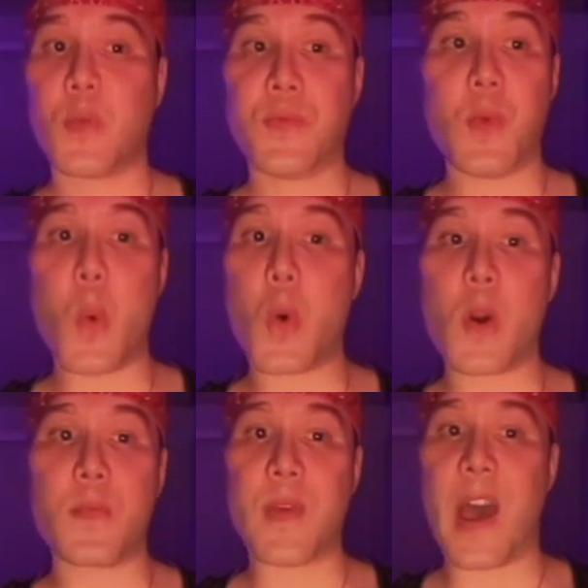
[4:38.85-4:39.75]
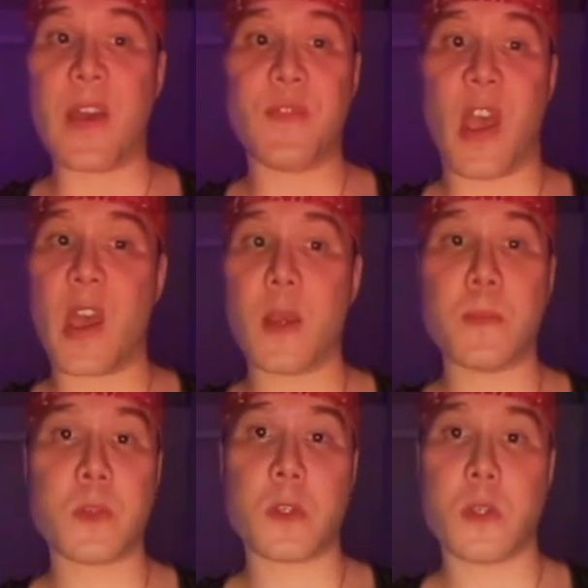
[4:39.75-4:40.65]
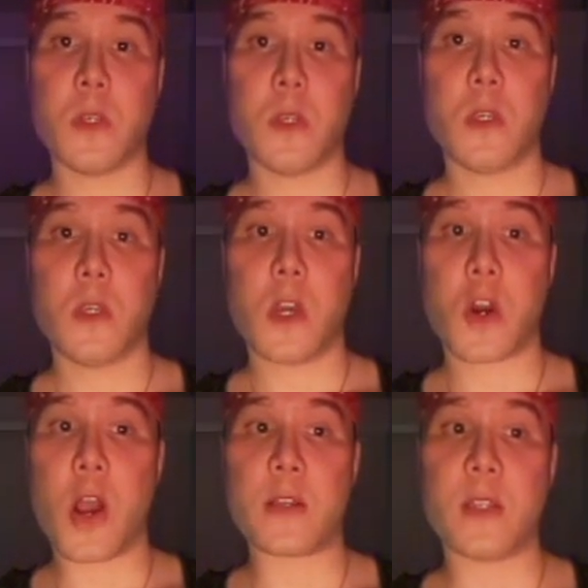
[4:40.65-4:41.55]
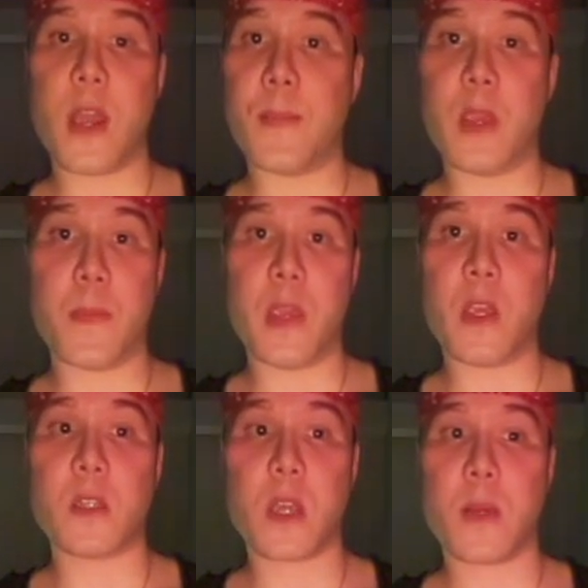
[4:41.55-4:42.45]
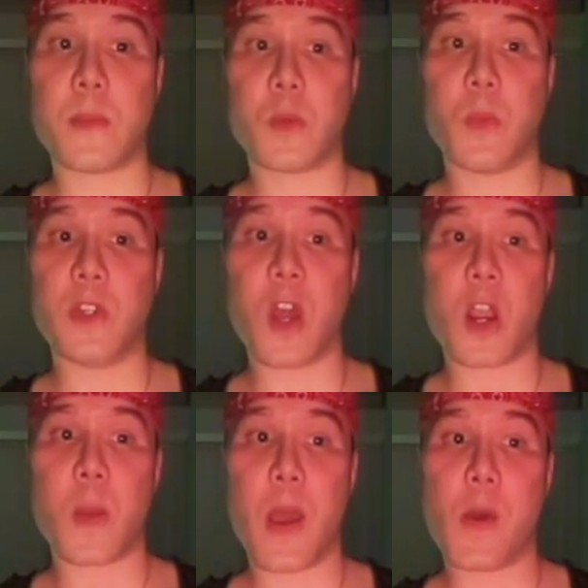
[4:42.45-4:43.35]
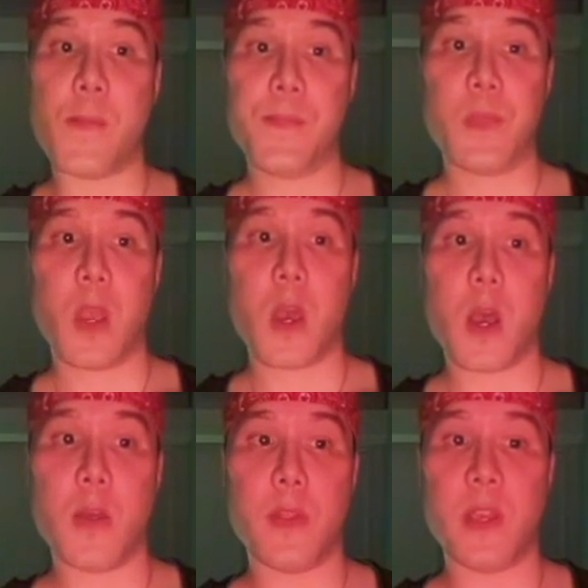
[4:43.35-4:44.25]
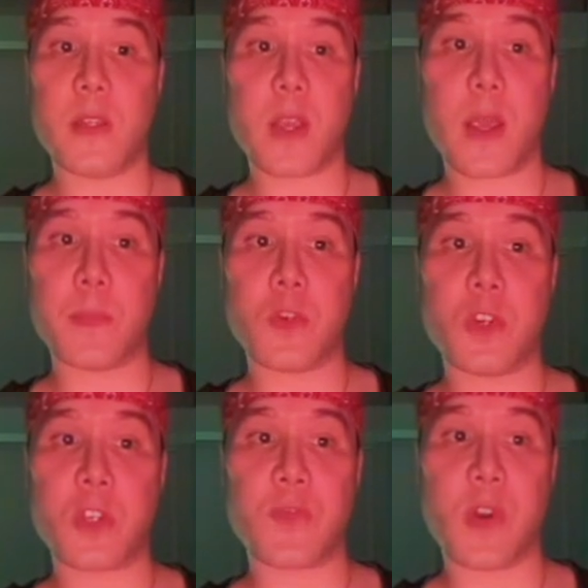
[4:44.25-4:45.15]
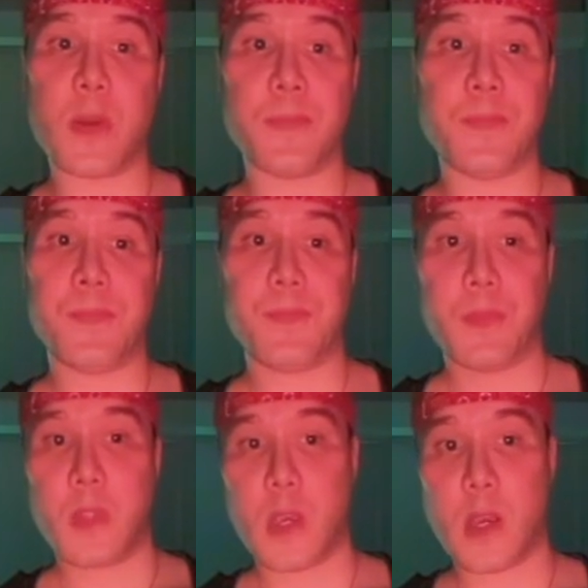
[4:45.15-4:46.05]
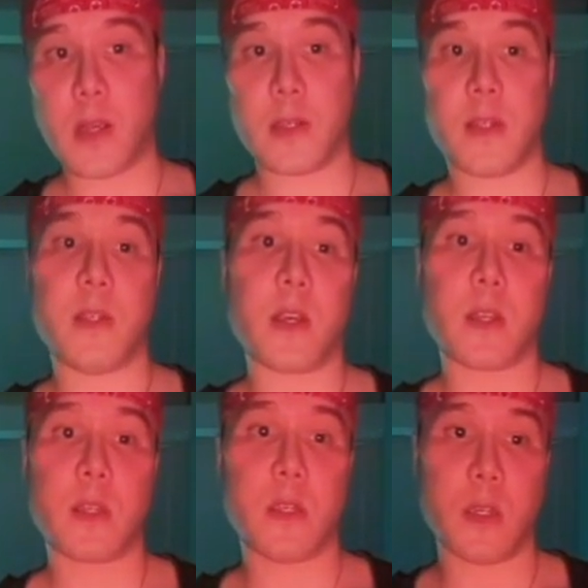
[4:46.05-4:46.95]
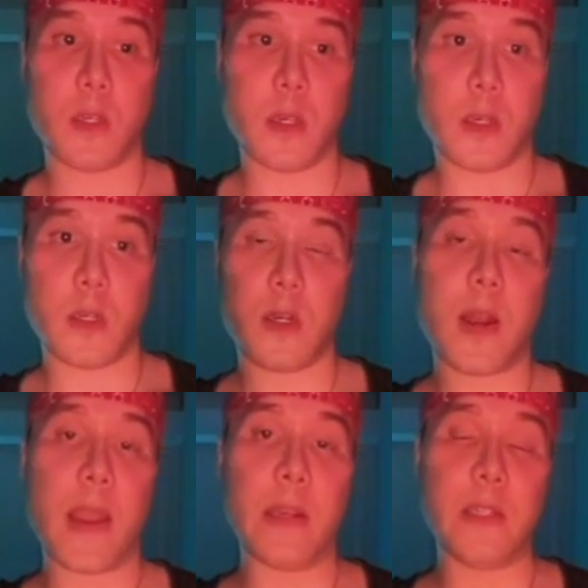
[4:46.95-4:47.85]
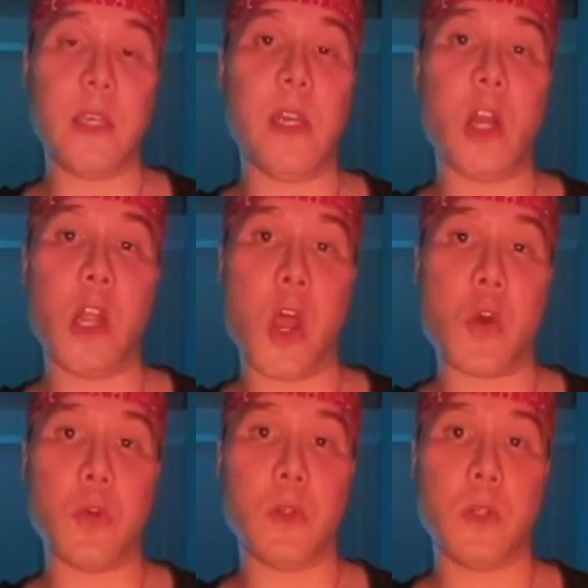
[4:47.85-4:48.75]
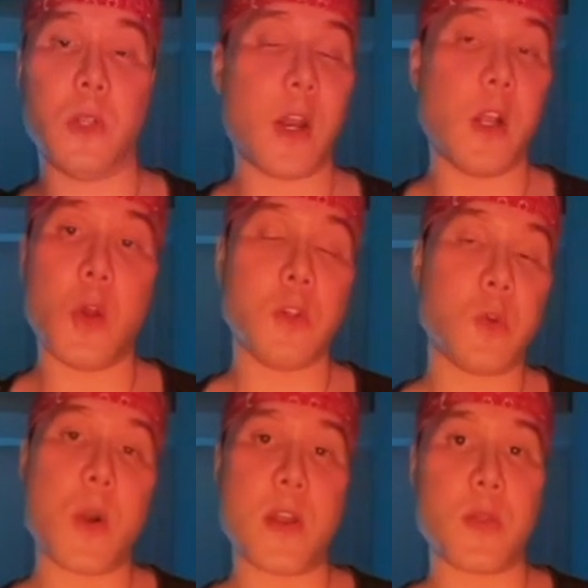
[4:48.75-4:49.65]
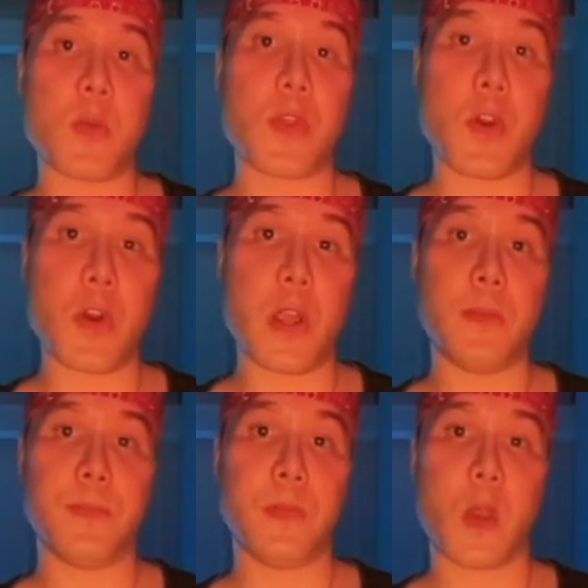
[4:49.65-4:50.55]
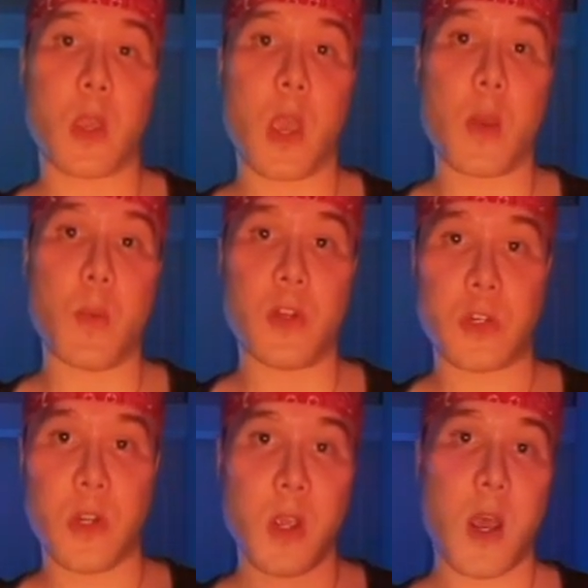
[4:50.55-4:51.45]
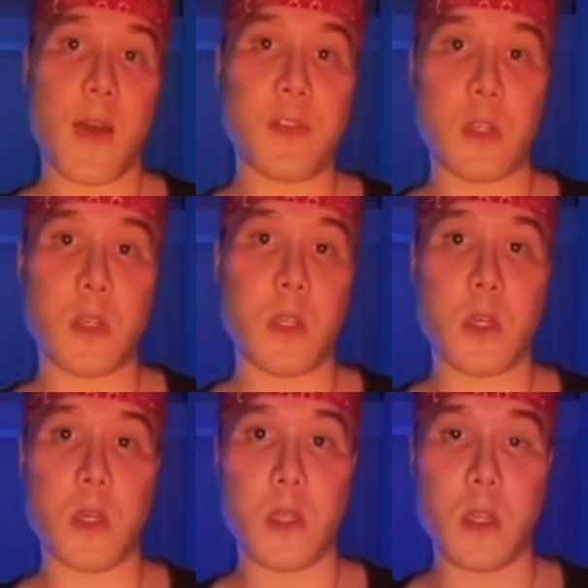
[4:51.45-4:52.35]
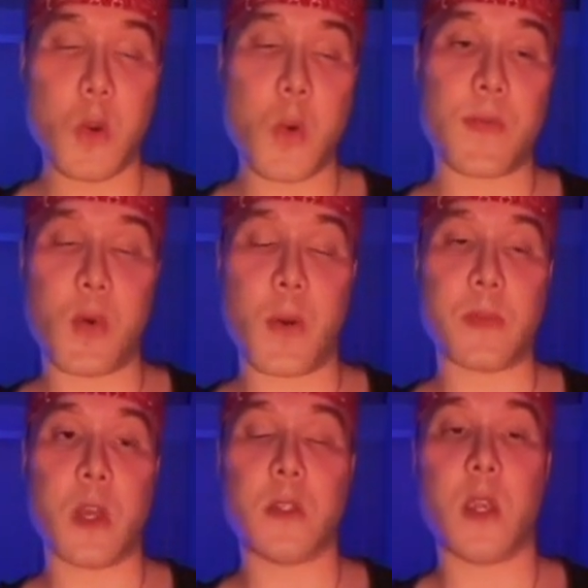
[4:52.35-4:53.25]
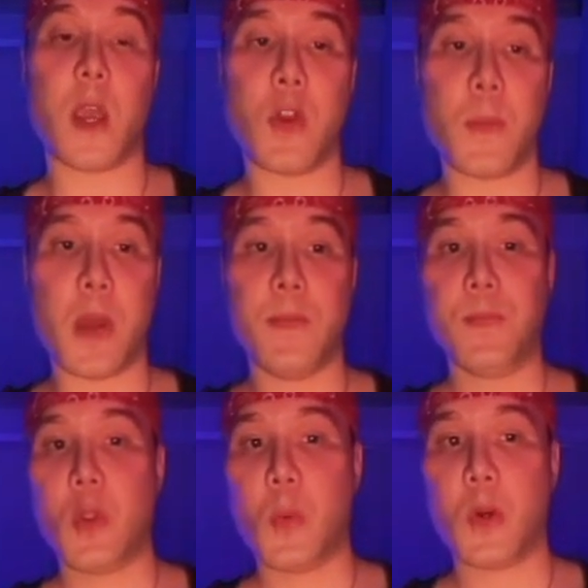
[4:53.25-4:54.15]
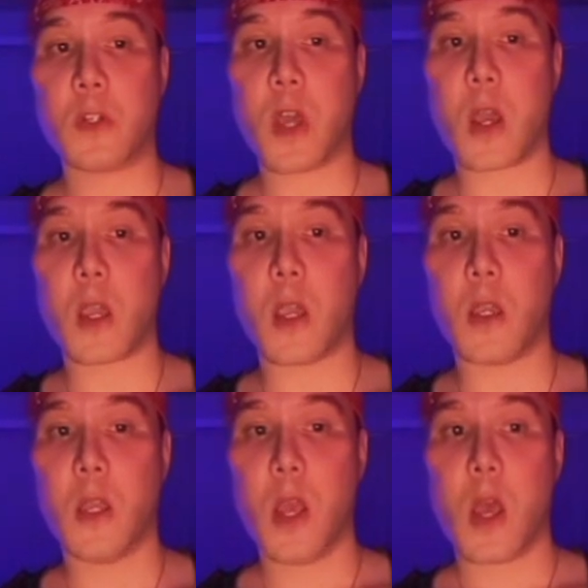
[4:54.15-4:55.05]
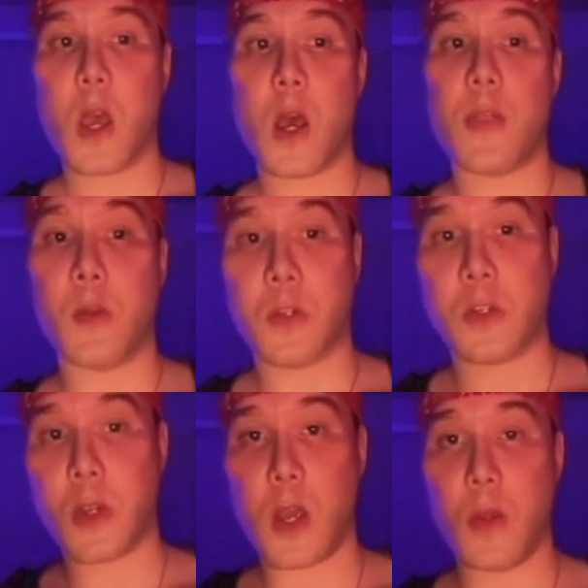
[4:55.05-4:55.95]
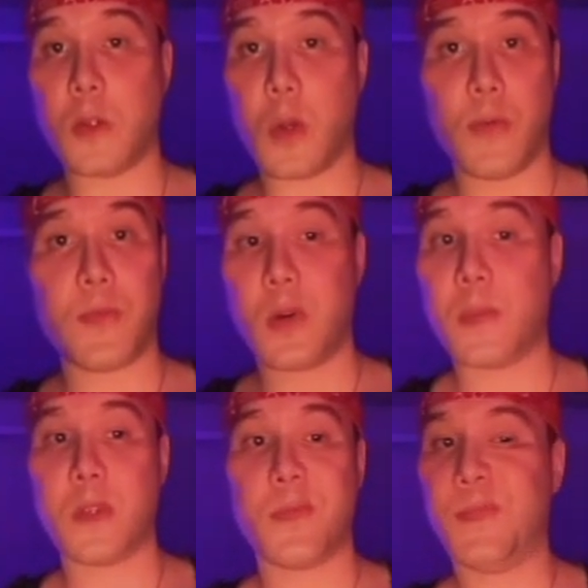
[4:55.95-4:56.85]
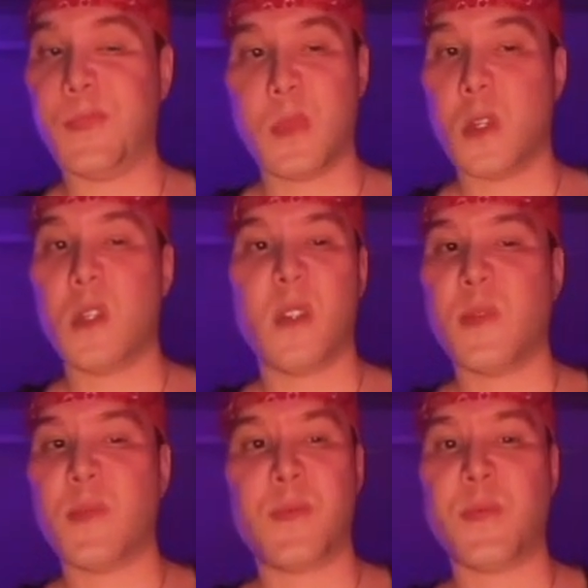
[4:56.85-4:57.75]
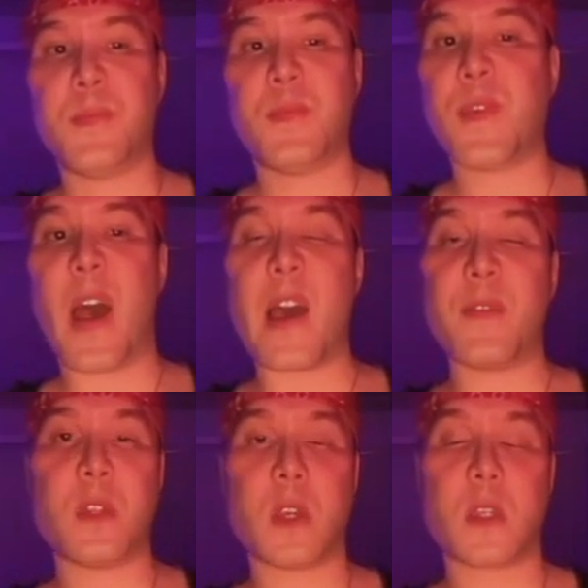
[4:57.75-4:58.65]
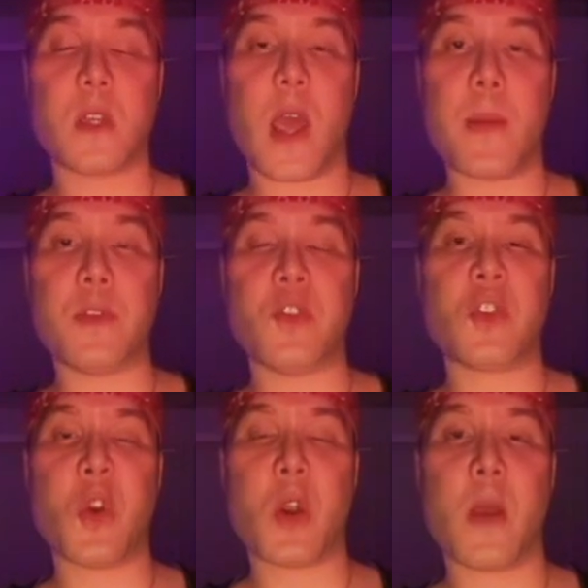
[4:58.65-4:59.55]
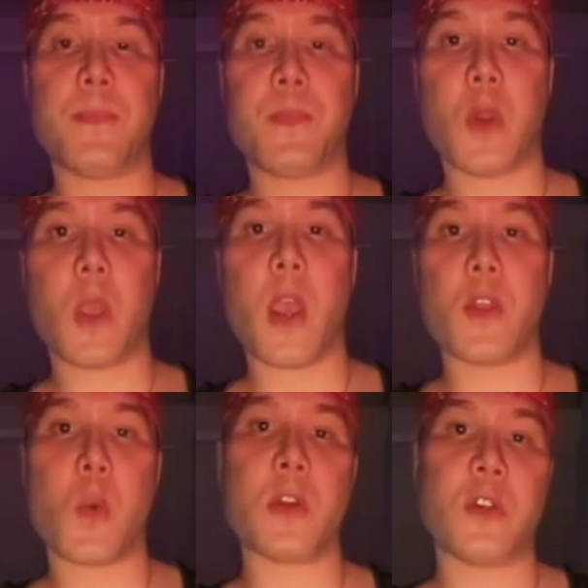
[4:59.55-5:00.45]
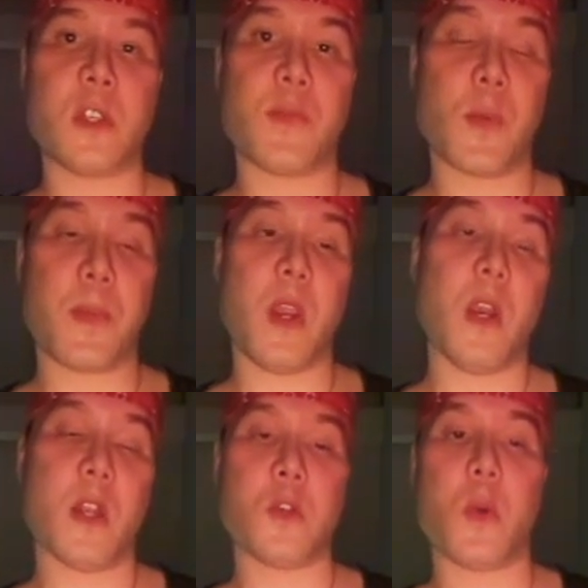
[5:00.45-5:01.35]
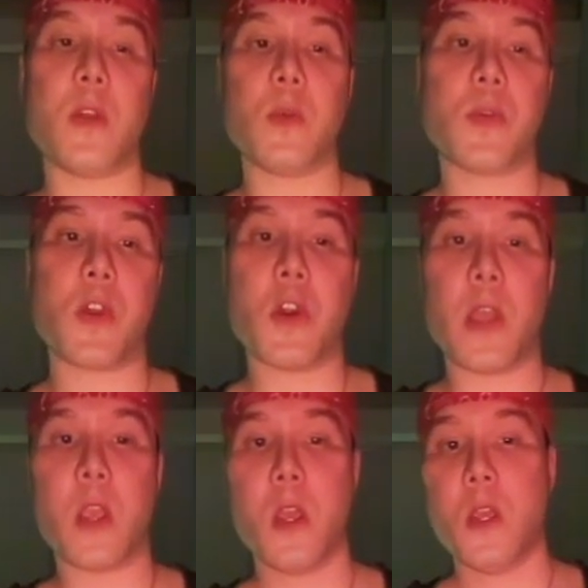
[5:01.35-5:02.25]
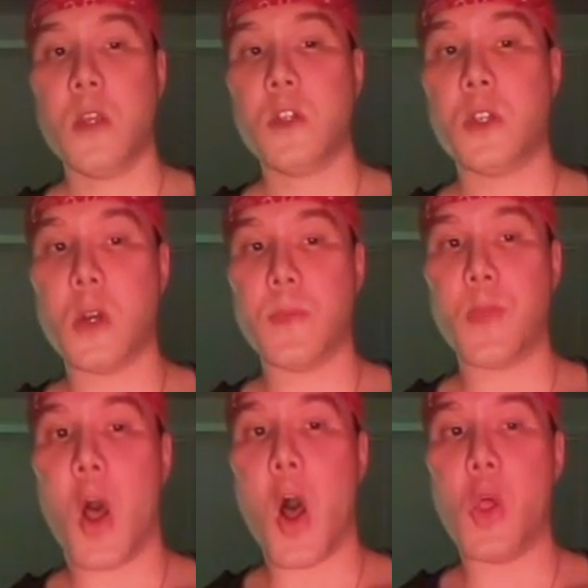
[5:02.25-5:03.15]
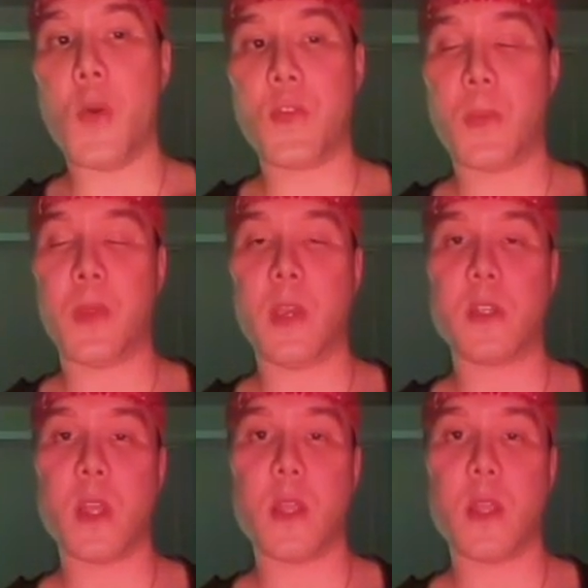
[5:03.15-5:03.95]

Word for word: 4 or 5 times across the NBME exams when we talk about the exams just from 6 to 19 alone, let alone 20 through 30, okay, which obviously the newer forms altogether, but we're talking on those old forms, 5, 6 times it's shown up, okay, and the questions are repeated on 20 through 30. So all over the place on the